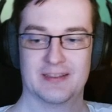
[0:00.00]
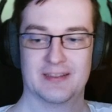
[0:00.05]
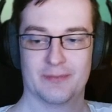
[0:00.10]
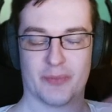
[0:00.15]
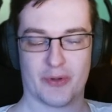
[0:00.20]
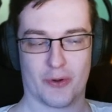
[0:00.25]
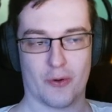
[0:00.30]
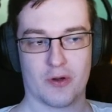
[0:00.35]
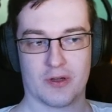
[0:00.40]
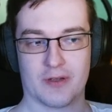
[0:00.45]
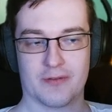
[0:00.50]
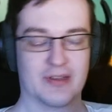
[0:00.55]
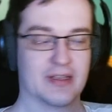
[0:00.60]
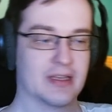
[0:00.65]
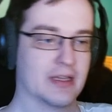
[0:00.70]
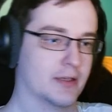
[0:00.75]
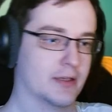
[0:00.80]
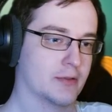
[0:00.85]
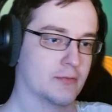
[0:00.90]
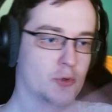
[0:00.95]
proc we
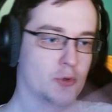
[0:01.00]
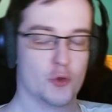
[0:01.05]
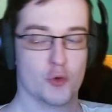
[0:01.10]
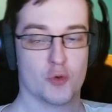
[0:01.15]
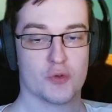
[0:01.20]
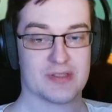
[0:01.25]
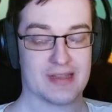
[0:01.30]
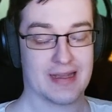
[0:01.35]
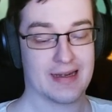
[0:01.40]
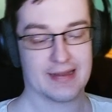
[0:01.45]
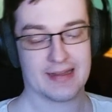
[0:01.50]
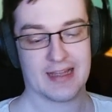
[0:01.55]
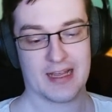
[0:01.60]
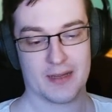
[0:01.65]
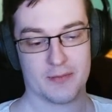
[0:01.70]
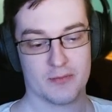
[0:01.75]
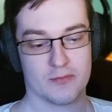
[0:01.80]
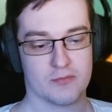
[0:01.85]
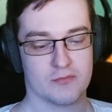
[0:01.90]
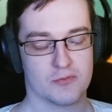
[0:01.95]
can use
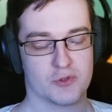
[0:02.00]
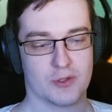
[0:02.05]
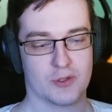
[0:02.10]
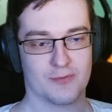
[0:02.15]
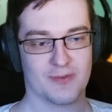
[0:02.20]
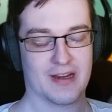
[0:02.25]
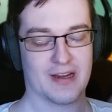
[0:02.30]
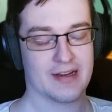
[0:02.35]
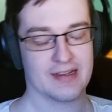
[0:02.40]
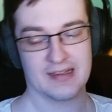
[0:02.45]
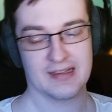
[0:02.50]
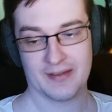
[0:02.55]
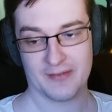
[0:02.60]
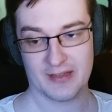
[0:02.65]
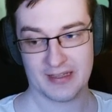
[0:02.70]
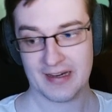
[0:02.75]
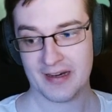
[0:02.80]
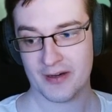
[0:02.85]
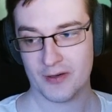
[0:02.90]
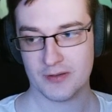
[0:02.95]
anytime. So we are healing
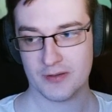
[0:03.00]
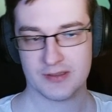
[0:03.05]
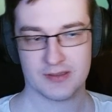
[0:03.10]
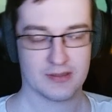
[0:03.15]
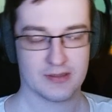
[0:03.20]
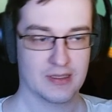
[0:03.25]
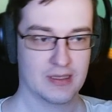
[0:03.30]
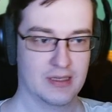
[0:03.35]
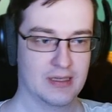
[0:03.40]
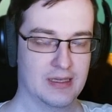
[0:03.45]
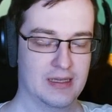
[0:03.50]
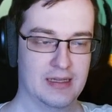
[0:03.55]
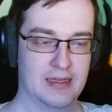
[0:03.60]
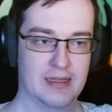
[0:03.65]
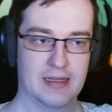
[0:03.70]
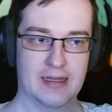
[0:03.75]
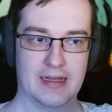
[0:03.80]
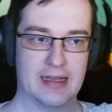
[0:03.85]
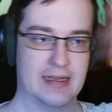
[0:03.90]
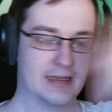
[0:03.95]
with regrowths
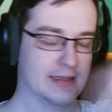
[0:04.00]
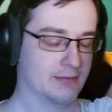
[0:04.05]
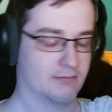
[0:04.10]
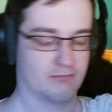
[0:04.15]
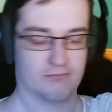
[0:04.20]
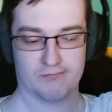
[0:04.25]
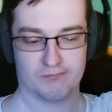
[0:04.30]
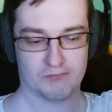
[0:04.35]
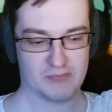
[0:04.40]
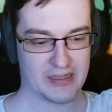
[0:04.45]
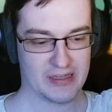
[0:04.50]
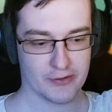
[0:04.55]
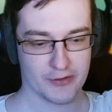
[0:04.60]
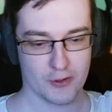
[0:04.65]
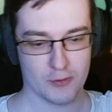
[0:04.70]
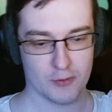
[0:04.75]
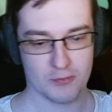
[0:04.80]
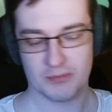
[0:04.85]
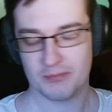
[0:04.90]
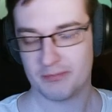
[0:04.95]
and I don't
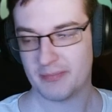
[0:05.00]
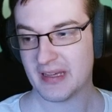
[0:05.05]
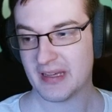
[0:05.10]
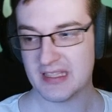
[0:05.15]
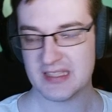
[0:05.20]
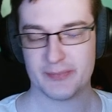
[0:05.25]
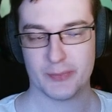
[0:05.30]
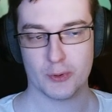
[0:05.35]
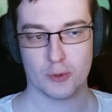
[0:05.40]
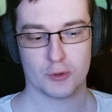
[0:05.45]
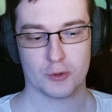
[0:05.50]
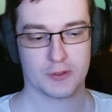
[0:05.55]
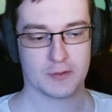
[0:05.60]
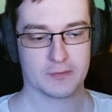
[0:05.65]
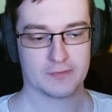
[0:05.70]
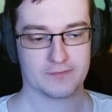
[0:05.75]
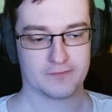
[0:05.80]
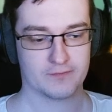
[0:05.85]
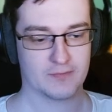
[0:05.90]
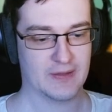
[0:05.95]
know, Peggy's Bolt,
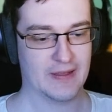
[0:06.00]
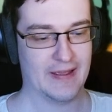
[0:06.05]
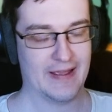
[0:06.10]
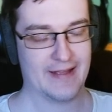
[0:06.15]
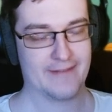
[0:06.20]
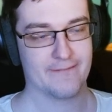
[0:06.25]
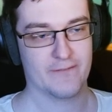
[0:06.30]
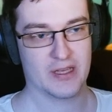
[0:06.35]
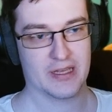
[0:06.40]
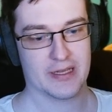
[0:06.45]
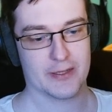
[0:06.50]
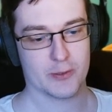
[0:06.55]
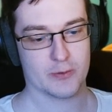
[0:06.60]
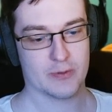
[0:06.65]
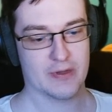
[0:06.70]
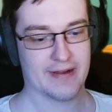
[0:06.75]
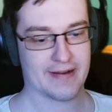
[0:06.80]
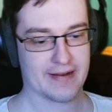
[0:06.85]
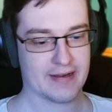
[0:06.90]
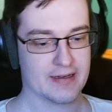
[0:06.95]
and we have
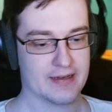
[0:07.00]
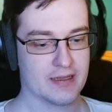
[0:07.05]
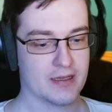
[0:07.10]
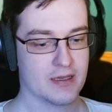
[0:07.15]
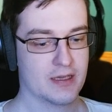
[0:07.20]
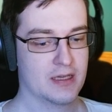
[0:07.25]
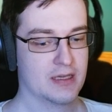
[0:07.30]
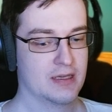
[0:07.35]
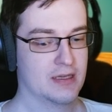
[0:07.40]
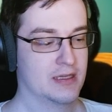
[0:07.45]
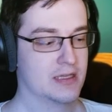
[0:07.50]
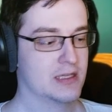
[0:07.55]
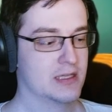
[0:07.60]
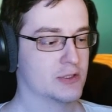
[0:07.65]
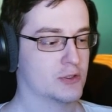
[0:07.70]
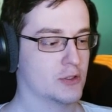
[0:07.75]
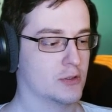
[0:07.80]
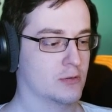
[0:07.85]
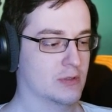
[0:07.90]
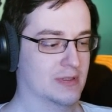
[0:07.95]
ready.
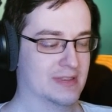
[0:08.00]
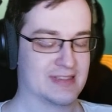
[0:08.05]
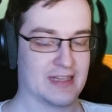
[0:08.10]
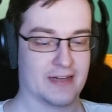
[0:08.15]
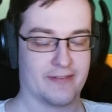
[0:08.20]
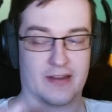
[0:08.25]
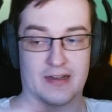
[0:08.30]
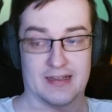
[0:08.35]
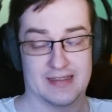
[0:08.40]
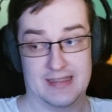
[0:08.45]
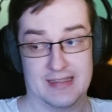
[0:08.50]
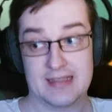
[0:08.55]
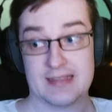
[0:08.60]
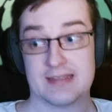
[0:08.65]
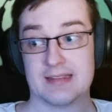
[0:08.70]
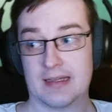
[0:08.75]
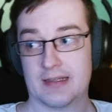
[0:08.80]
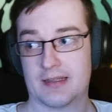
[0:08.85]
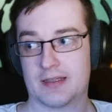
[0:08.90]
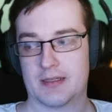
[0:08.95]
So Starfire is
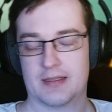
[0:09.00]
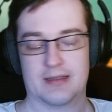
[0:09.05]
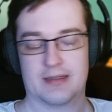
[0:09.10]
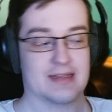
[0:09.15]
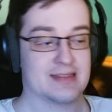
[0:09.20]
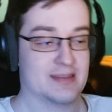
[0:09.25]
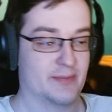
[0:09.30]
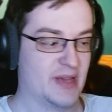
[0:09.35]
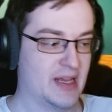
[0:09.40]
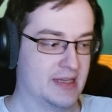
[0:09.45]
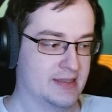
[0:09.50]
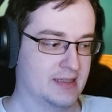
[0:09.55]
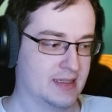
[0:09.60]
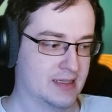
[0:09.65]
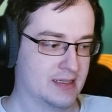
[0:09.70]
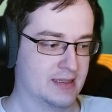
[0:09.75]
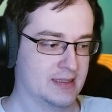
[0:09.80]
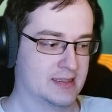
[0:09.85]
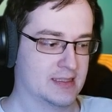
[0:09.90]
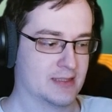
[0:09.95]
instant, that's
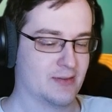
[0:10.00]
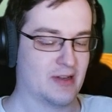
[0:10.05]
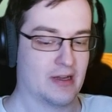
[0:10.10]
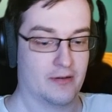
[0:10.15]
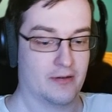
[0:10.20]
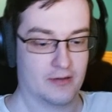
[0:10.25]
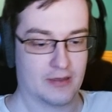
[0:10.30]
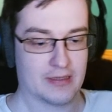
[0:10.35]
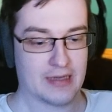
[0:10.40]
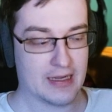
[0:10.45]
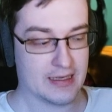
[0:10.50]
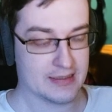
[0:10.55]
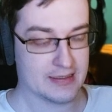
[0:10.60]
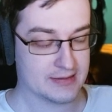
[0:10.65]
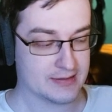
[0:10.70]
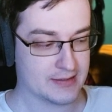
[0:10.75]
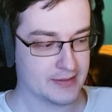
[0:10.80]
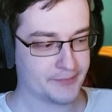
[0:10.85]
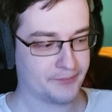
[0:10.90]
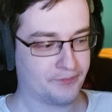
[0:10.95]
amazing, it's quite long
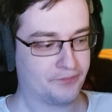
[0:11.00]
cast